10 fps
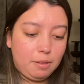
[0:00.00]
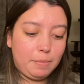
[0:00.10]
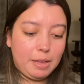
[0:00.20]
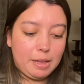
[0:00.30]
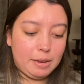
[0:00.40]

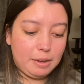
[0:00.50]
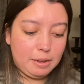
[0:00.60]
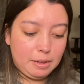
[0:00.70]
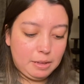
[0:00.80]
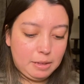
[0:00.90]
me get
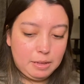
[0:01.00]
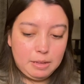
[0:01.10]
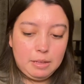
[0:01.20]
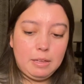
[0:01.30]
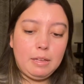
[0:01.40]

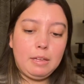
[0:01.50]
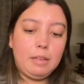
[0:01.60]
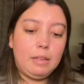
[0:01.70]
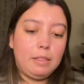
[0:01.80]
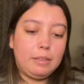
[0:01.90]

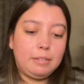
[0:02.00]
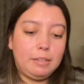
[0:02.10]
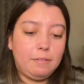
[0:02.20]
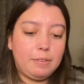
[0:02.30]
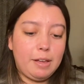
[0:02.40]
the
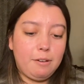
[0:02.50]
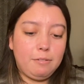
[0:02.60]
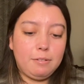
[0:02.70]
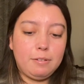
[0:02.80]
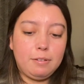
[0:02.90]
sleeves
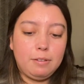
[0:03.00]
out.